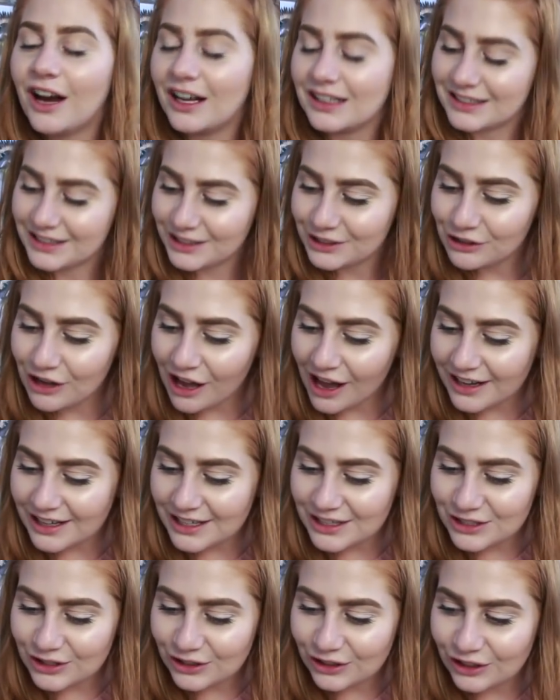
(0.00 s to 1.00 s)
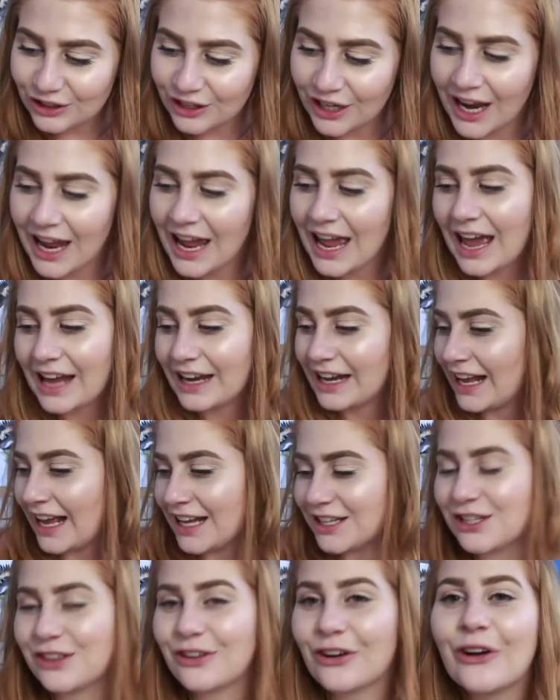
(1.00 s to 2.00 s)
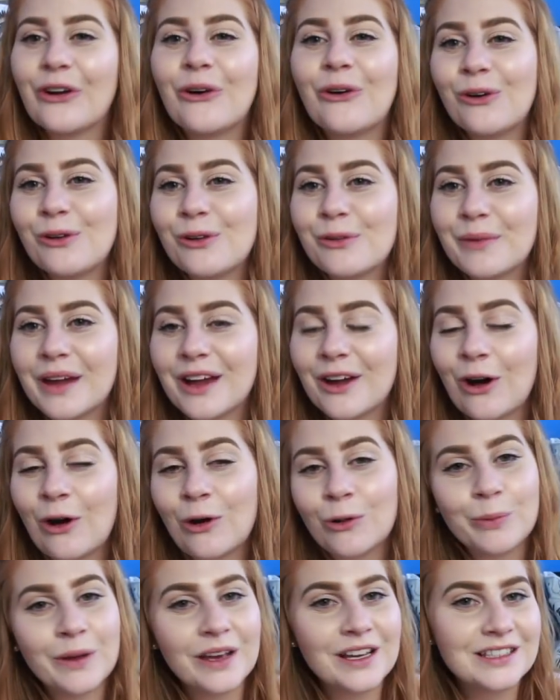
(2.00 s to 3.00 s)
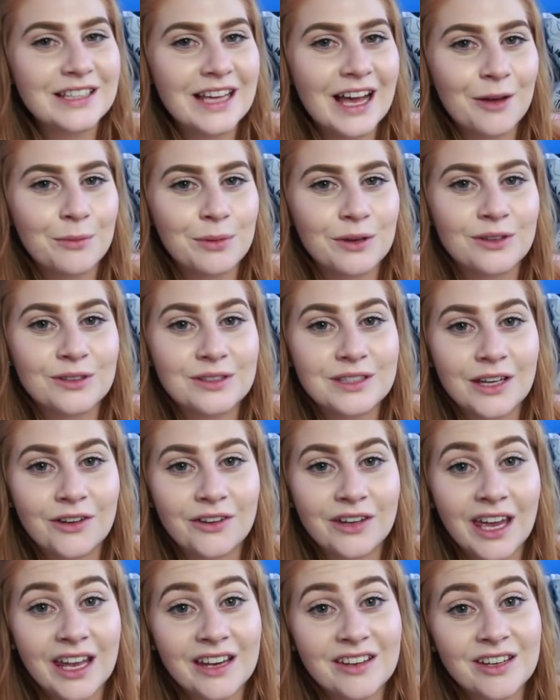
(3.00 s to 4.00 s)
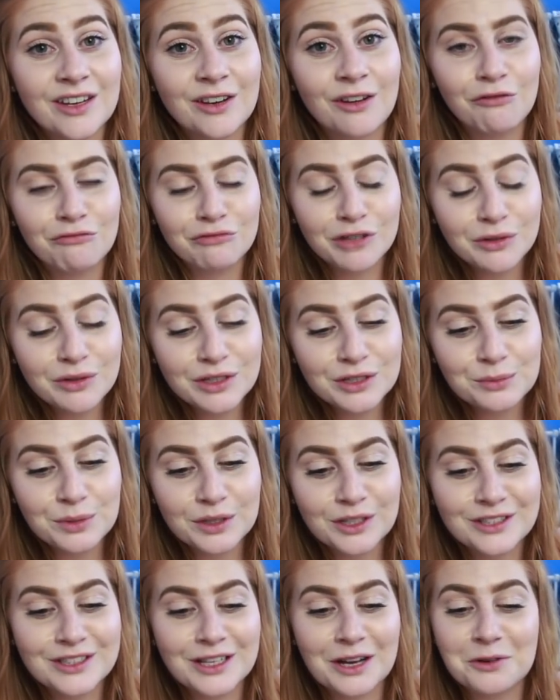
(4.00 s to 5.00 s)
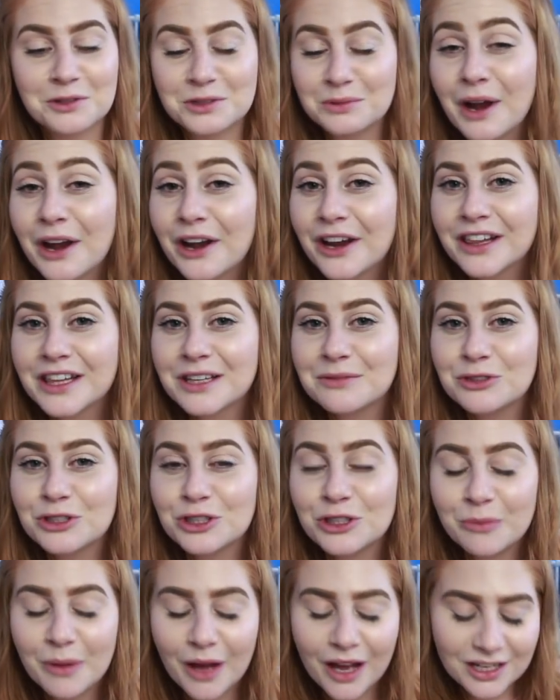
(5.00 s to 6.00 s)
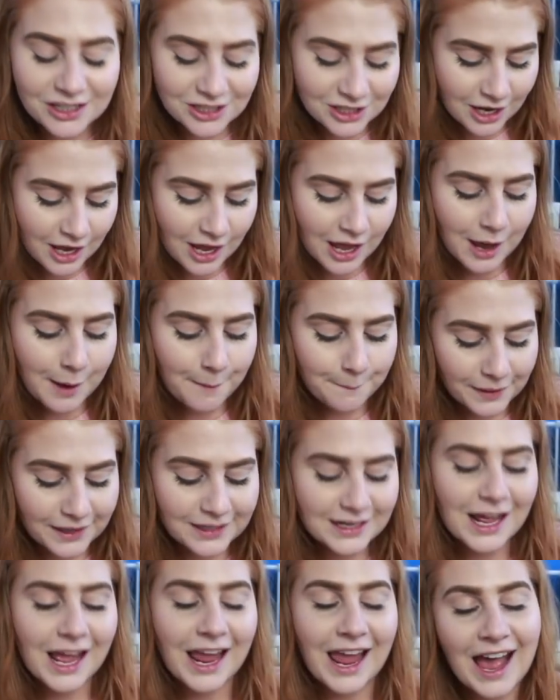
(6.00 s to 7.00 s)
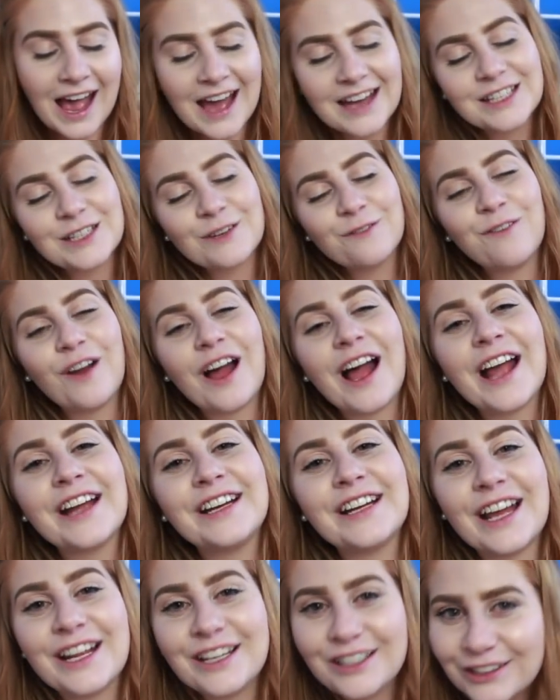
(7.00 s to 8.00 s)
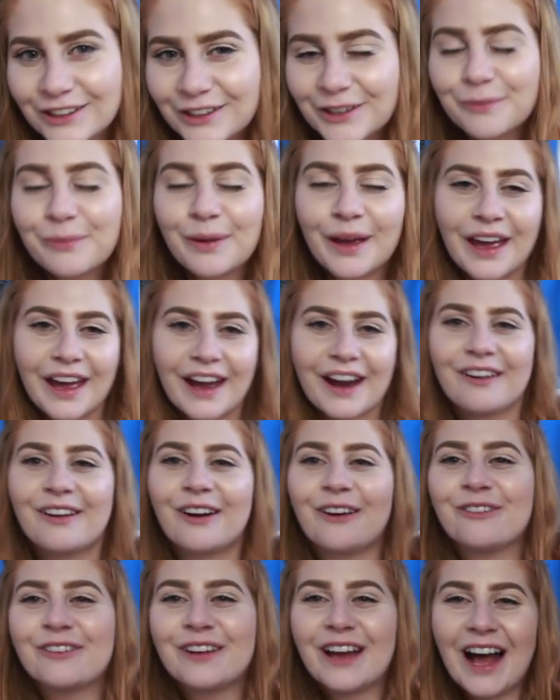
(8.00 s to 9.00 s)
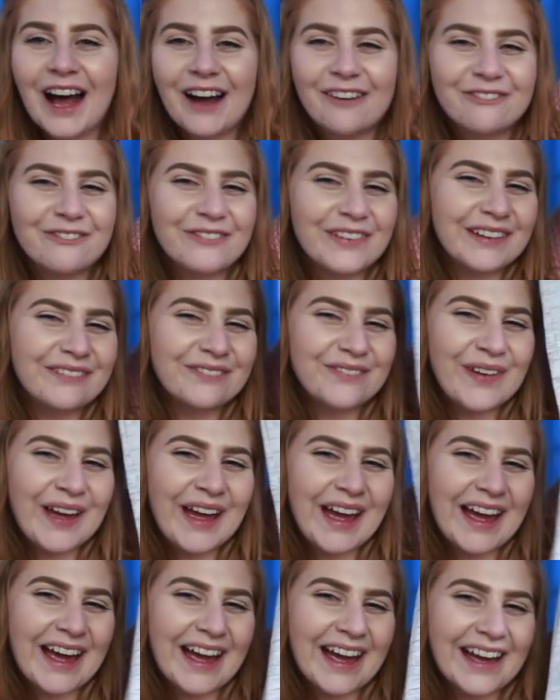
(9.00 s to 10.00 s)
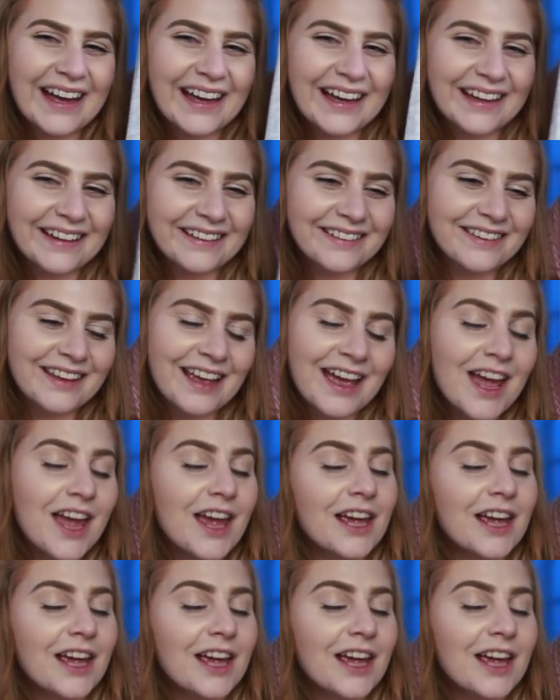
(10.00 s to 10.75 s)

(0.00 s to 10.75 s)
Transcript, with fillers: I still kind of do. And I had to throw all my old pairs out because they were getting ruined because I was wearing them too much. But I had to find a new pair of comfy pants.